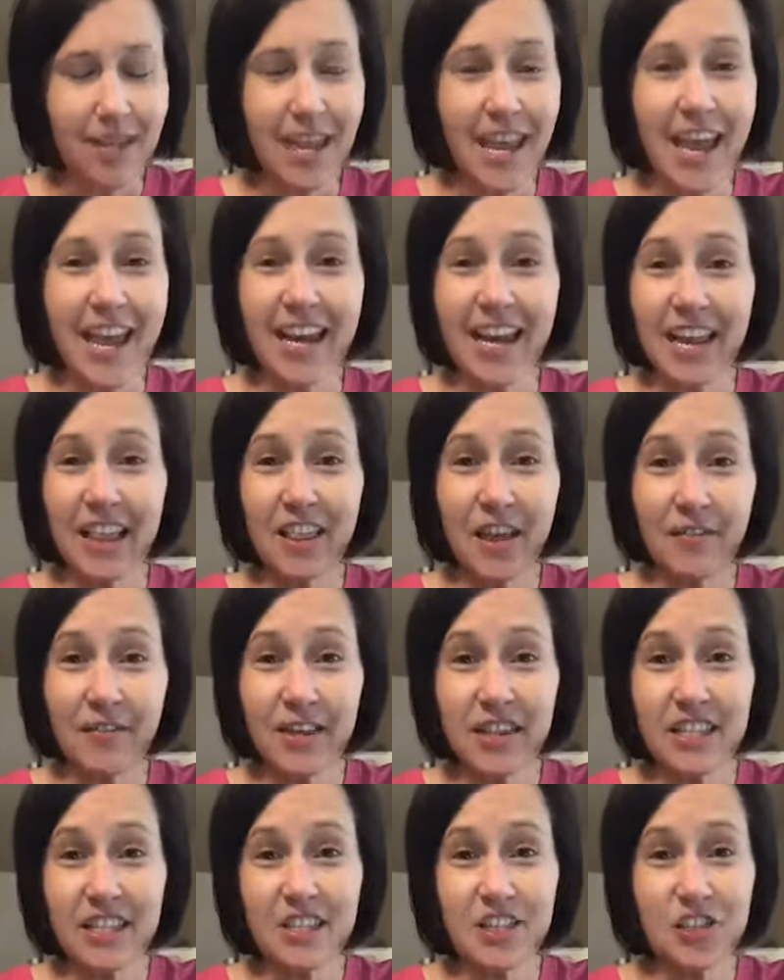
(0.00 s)
and I love
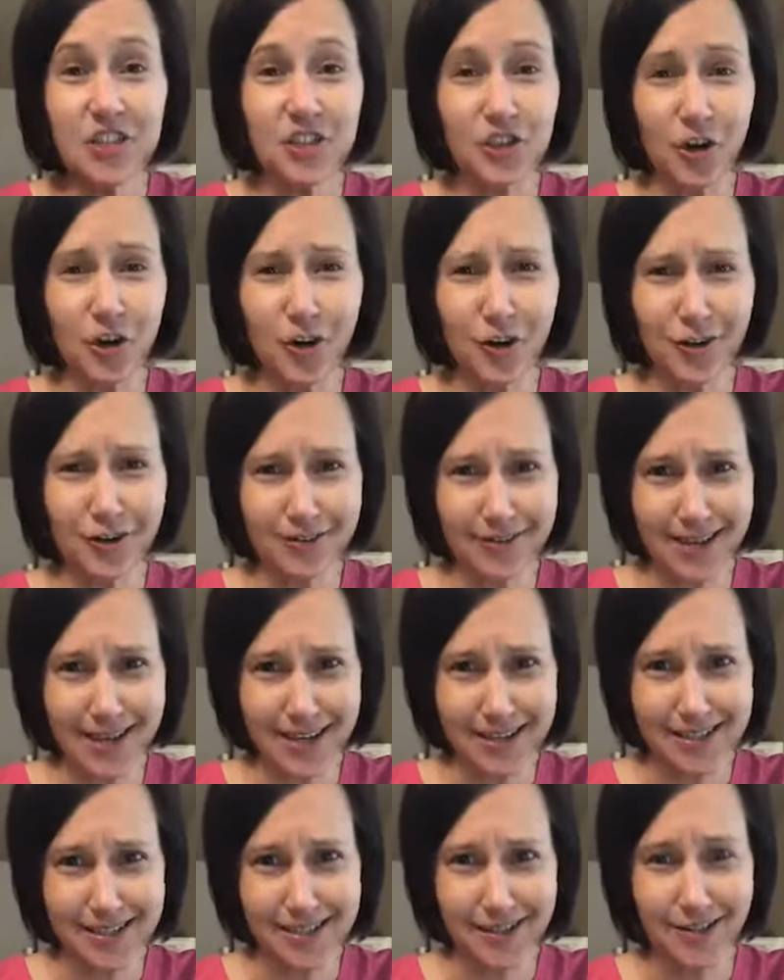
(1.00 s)
it. This jar
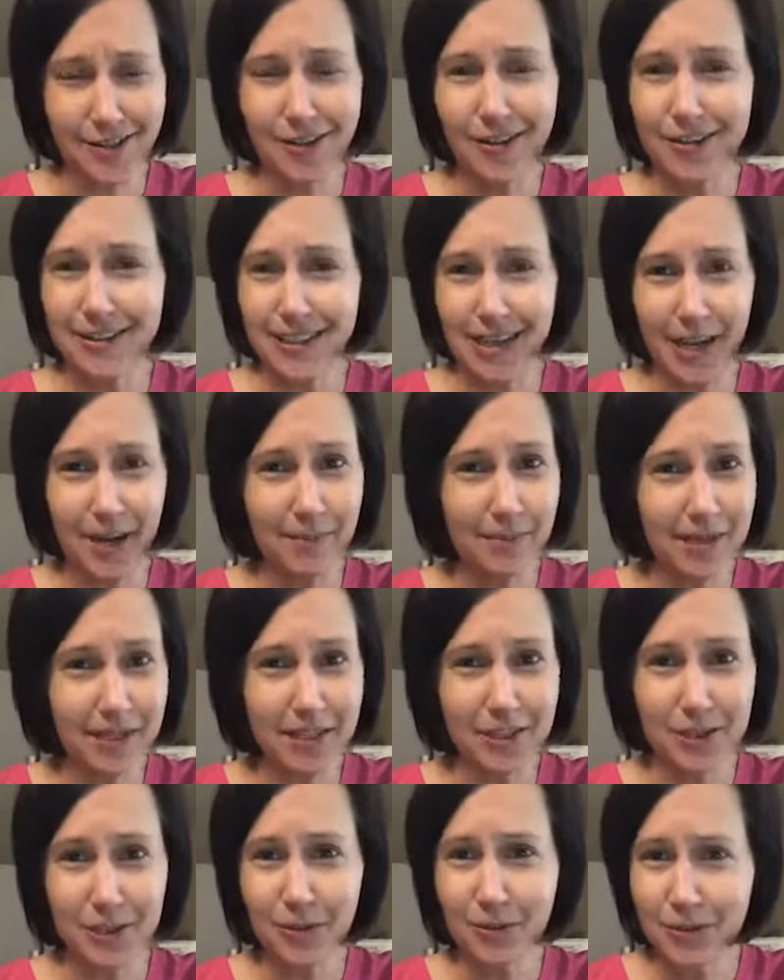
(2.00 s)
lasts a long time
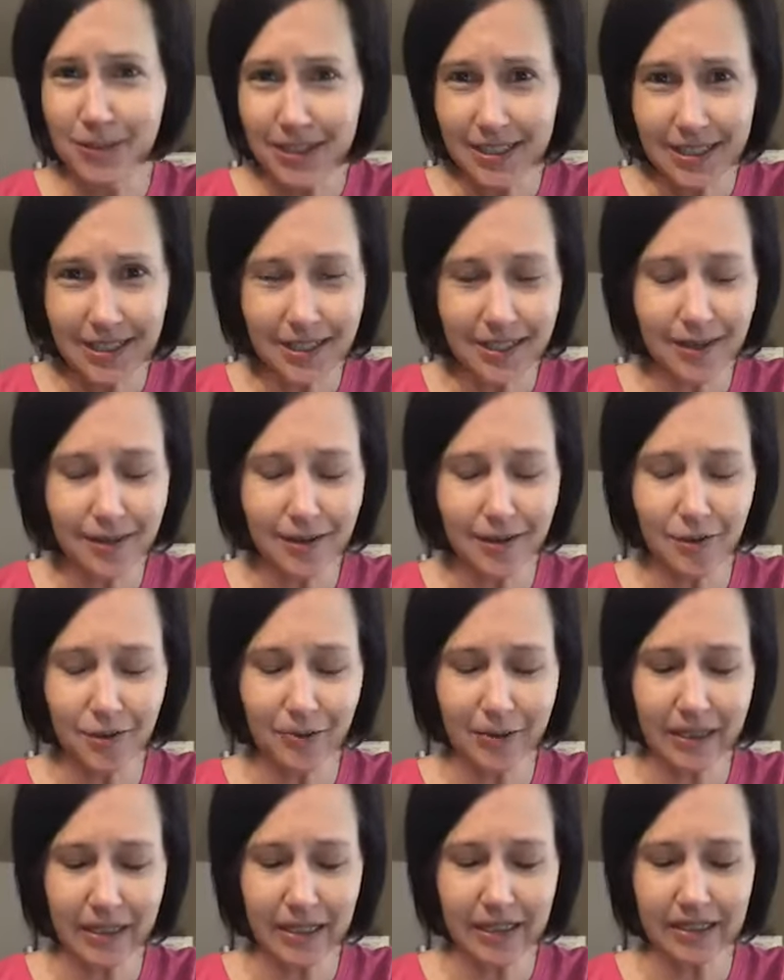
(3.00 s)
because you only need a little
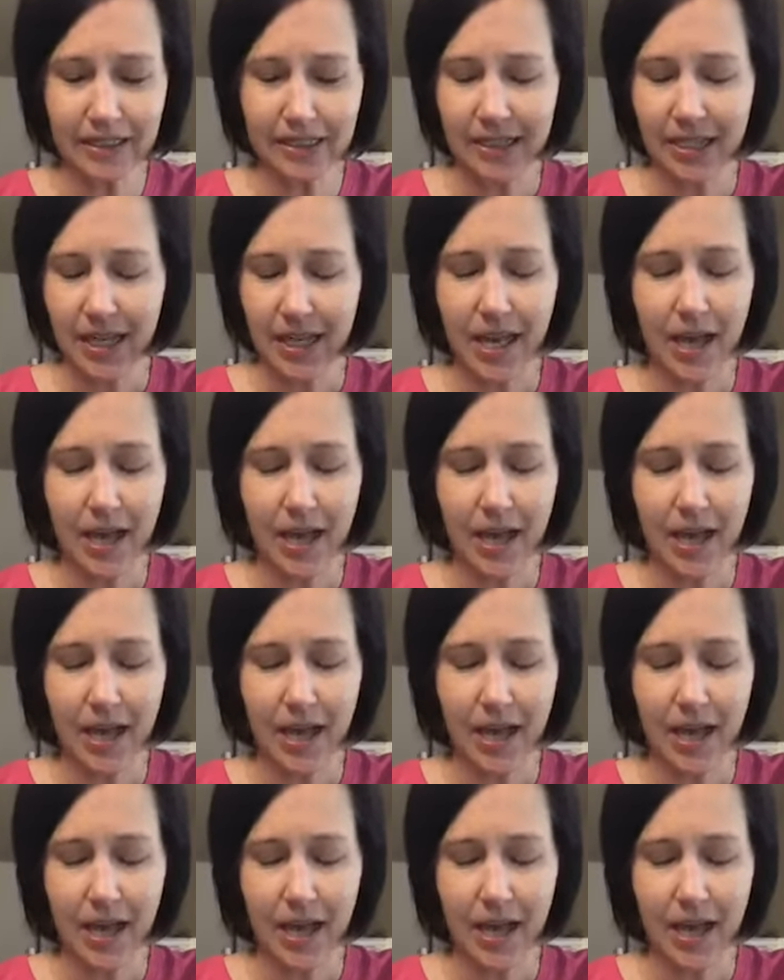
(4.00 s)
bit.